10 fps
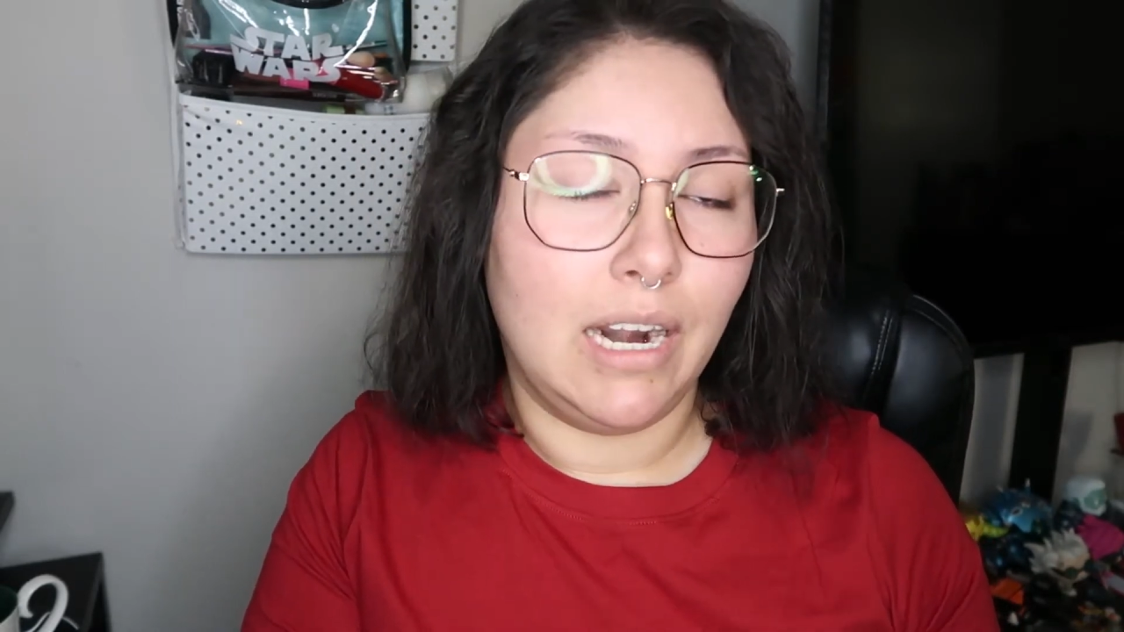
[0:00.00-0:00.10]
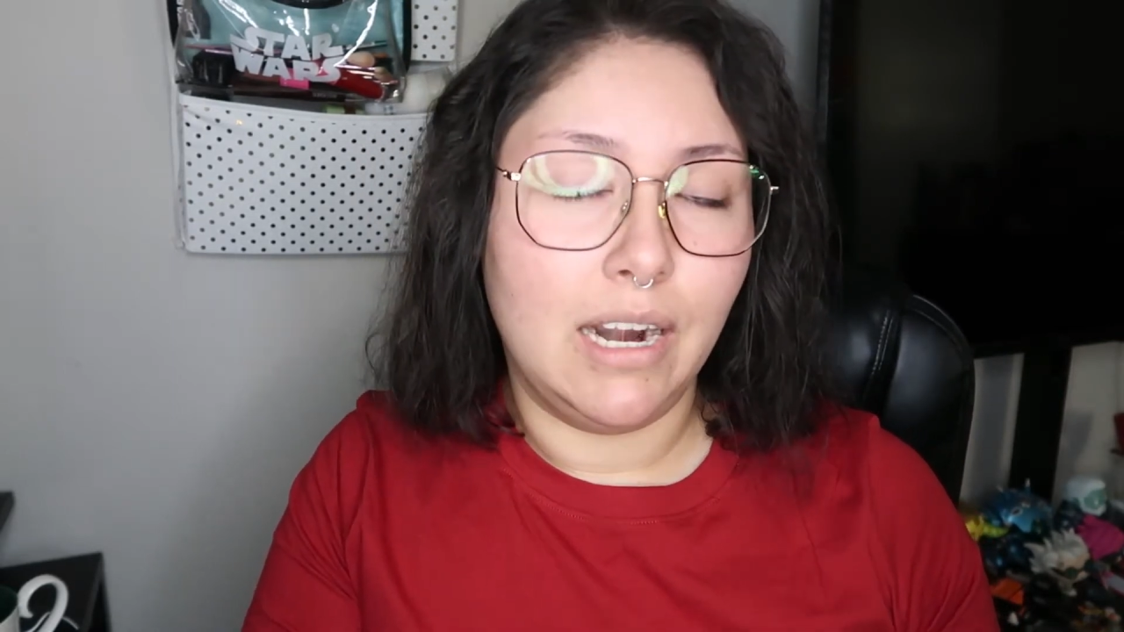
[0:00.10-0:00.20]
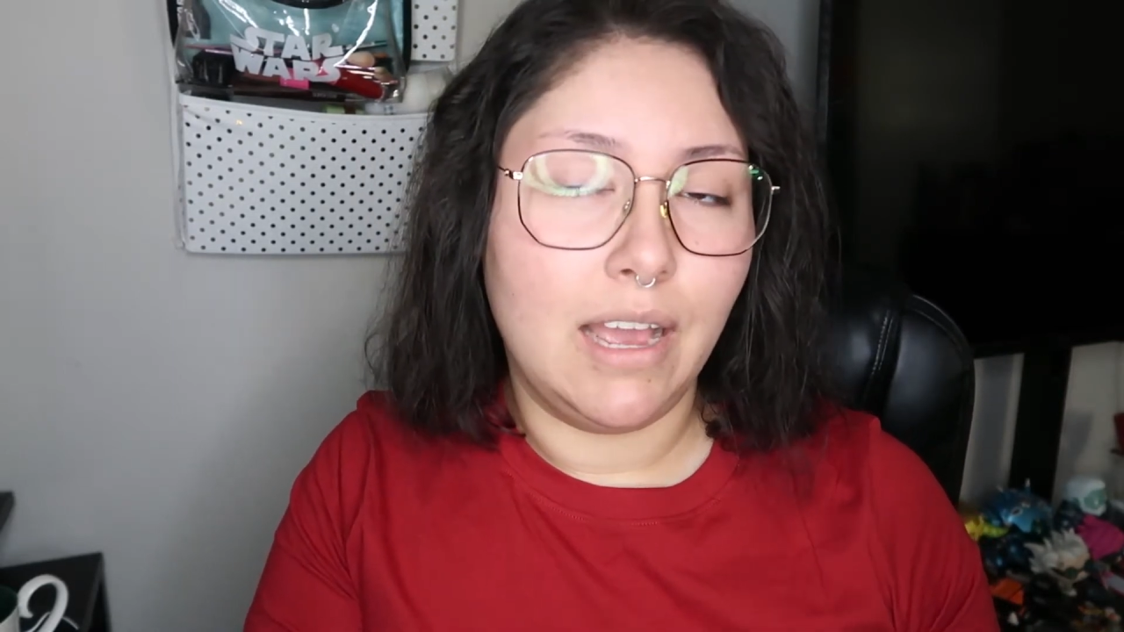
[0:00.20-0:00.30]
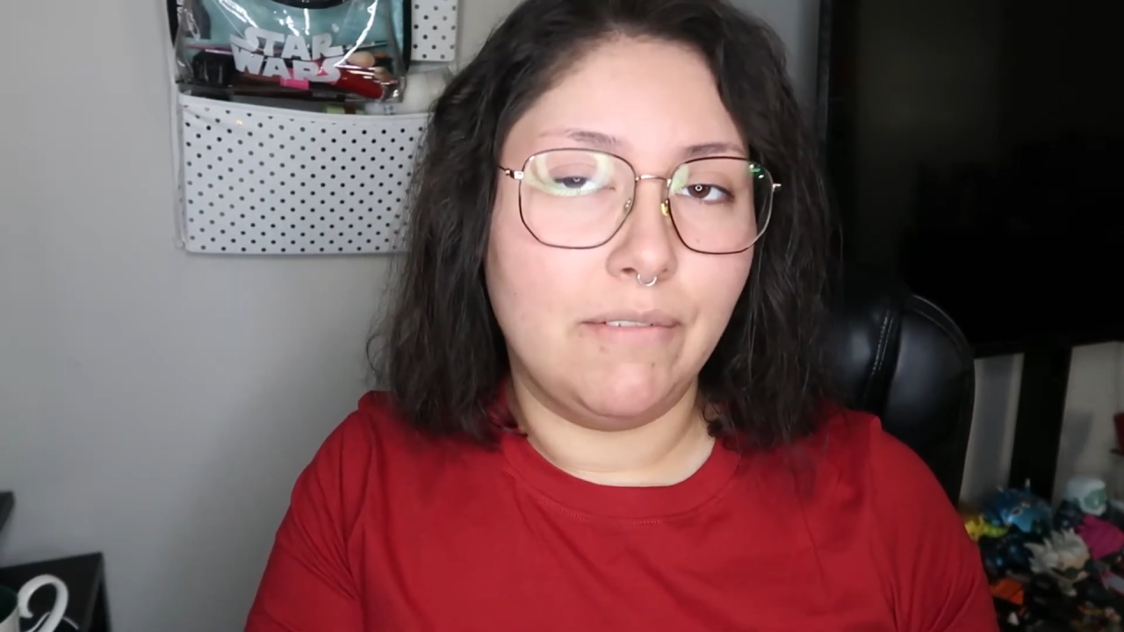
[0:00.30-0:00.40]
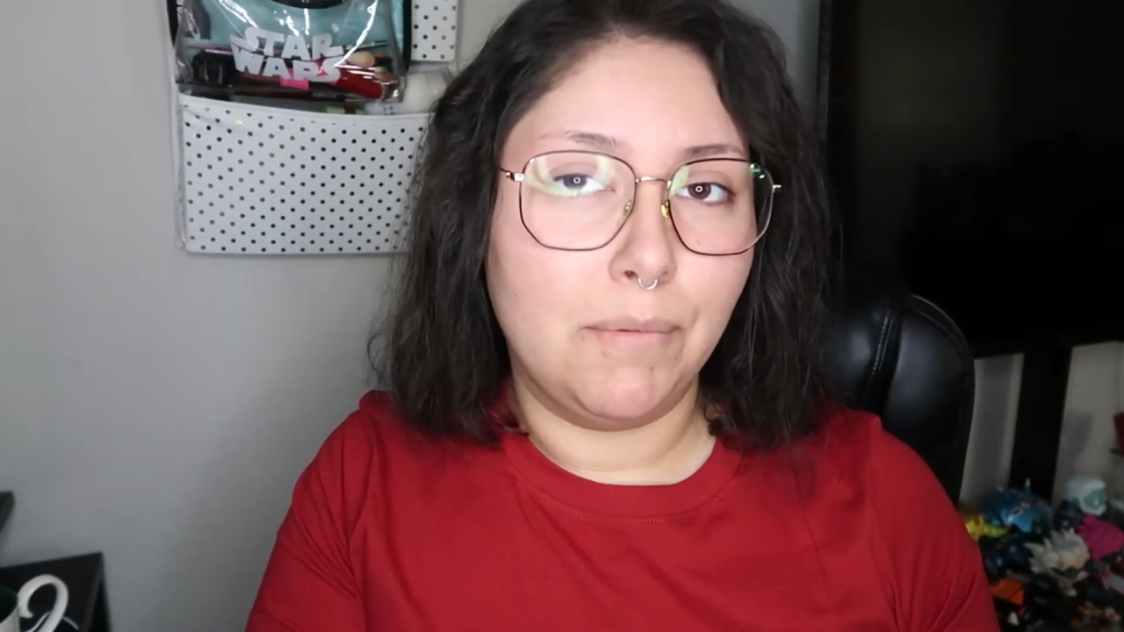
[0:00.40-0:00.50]
I
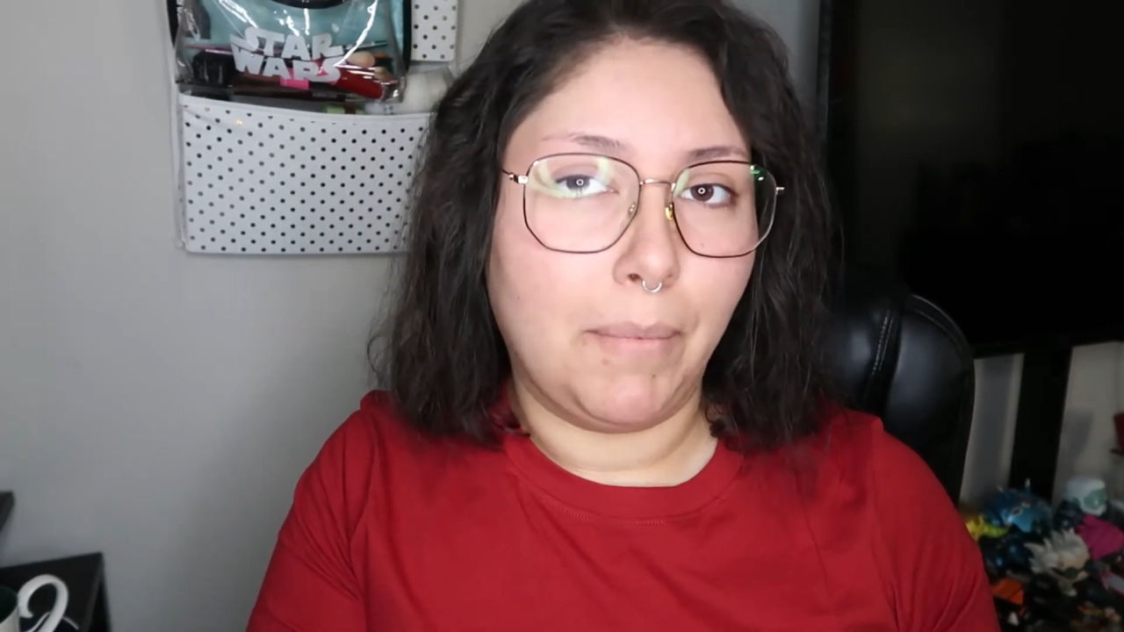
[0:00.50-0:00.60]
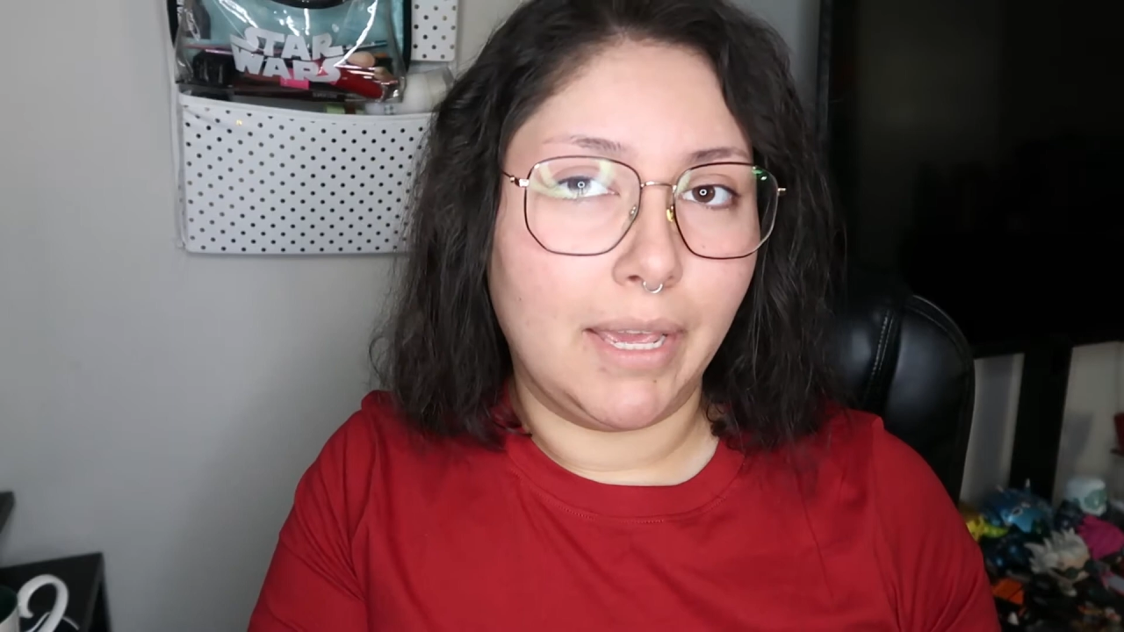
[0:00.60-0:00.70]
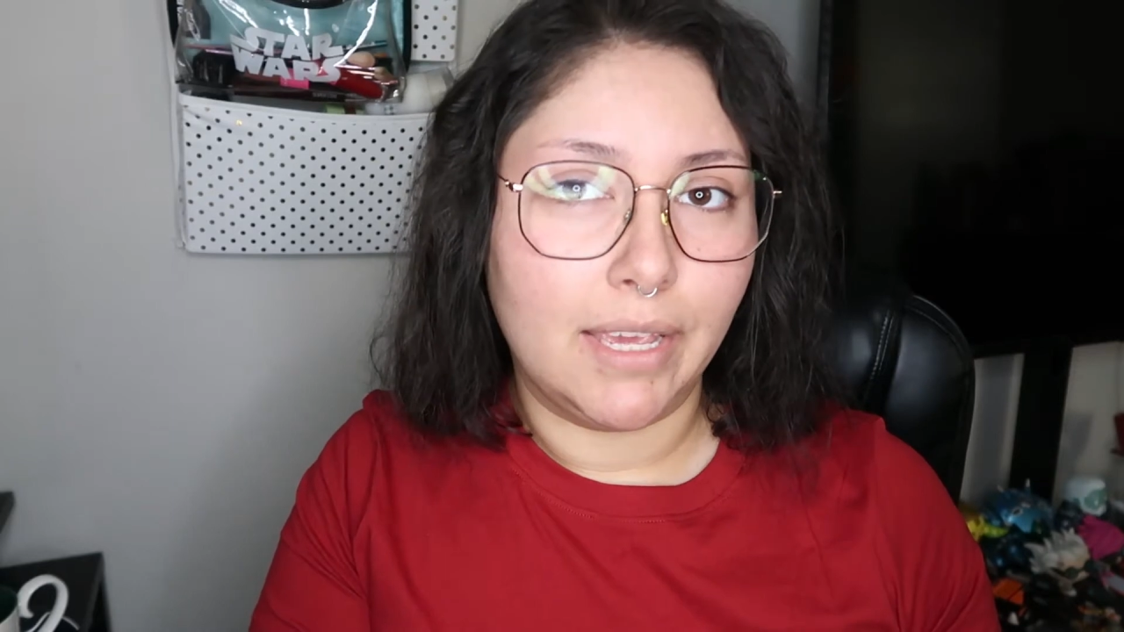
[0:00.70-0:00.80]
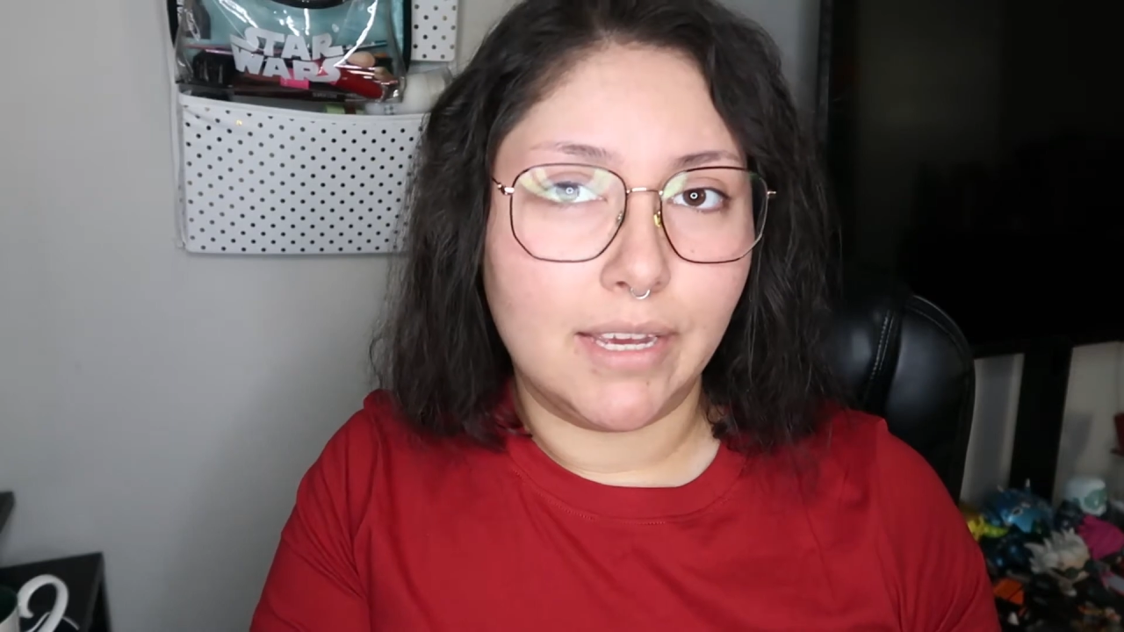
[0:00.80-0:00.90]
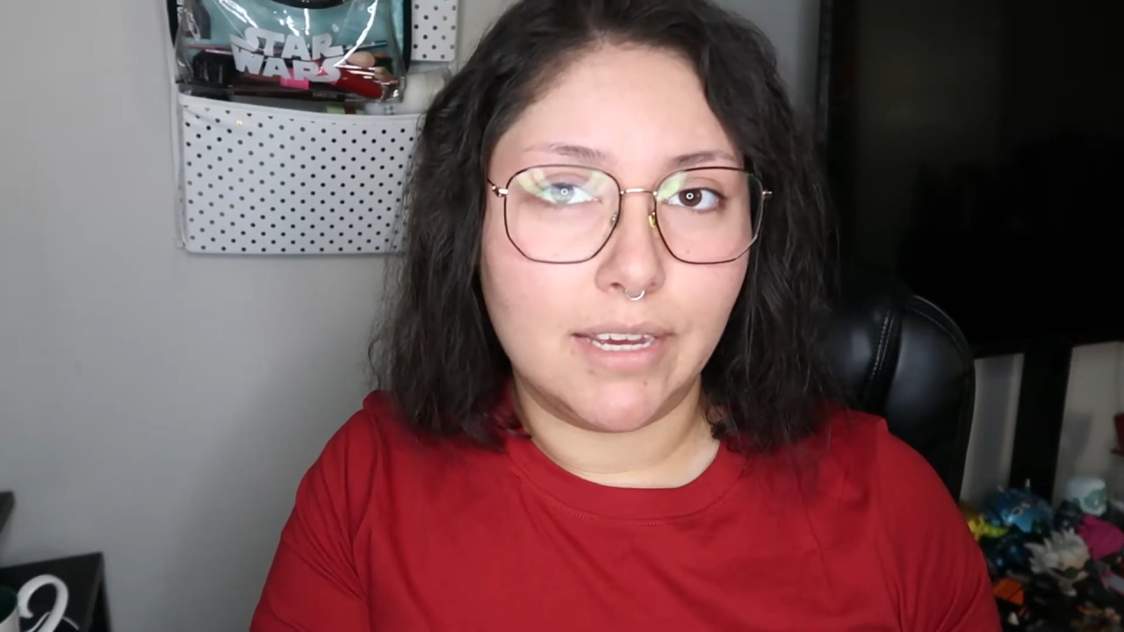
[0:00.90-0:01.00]
didn't have a
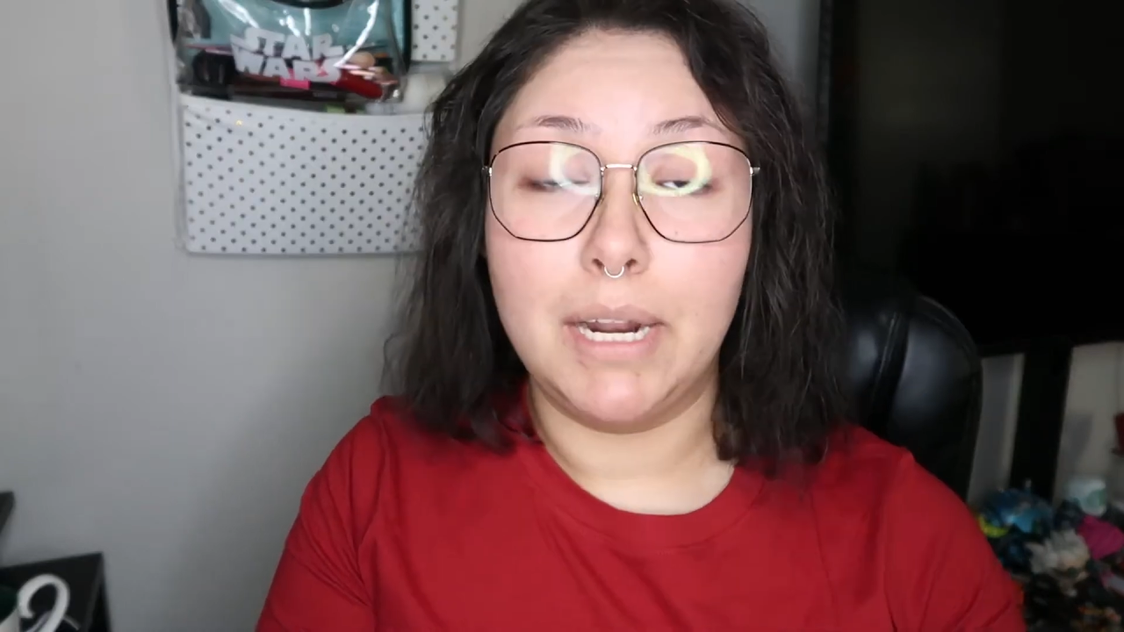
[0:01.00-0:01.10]
mic,